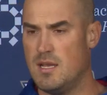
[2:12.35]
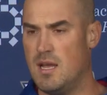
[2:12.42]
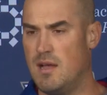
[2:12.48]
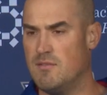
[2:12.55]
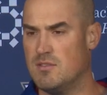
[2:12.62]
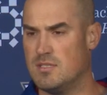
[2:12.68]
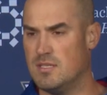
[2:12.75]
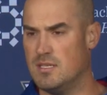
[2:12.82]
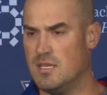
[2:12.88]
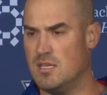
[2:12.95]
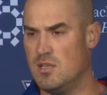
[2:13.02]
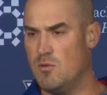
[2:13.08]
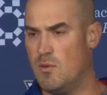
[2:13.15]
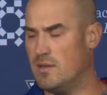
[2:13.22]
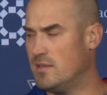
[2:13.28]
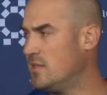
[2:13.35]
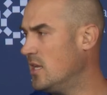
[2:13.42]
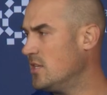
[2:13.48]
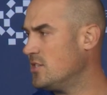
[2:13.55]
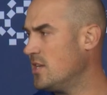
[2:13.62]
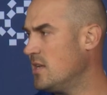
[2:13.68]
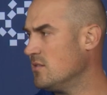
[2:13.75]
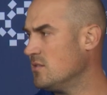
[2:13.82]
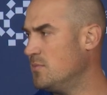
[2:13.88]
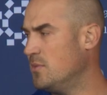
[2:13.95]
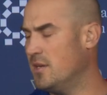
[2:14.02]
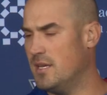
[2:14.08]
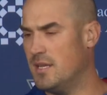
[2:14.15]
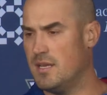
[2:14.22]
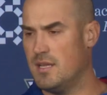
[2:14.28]
Obviously, you want the touchdowns,
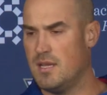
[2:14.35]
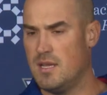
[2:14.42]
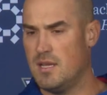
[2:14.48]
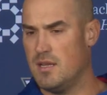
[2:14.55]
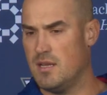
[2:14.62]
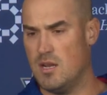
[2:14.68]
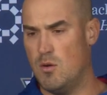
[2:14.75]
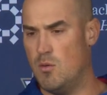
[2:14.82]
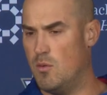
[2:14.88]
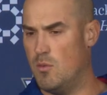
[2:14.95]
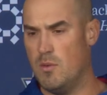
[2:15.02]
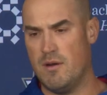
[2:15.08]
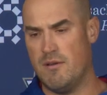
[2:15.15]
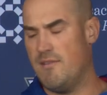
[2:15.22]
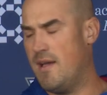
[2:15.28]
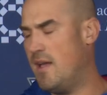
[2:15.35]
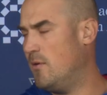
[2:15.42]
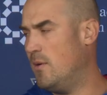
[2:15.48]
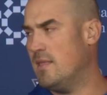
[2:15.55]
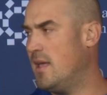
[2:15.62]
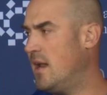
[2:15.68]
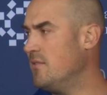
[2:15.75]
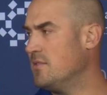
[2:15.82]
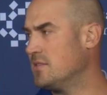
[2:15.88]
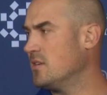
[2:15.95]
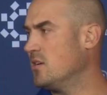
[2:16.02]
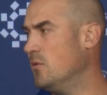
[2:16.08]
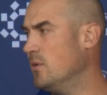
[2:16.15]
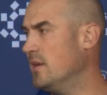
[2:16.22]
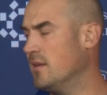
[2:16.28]
but you know, we evaluate that every
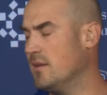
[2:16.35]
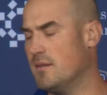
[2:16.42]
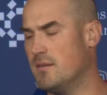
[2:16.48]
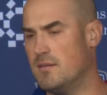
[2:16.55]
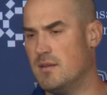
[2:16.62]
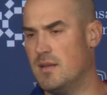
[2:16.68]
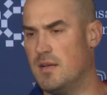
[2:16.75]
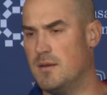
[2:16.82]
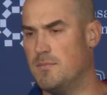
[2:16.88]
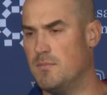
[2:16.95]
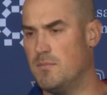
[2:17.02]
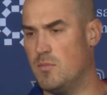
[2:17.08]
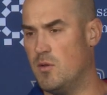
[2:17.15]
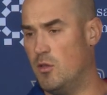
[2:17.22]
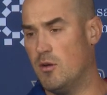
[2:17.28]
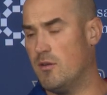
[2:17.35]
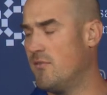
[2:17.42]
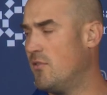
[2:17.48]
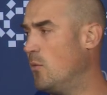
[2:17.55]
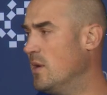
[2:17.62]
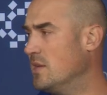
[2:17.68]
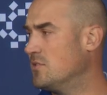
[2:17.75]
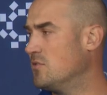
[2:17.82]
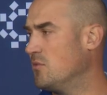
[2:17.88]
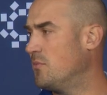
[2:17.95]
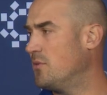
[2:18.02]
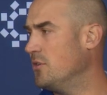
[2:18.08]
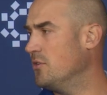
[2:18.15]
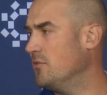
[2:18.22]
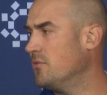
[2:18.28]
single week and um, looking for ways to
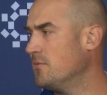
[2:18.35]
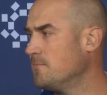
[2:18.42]
improve.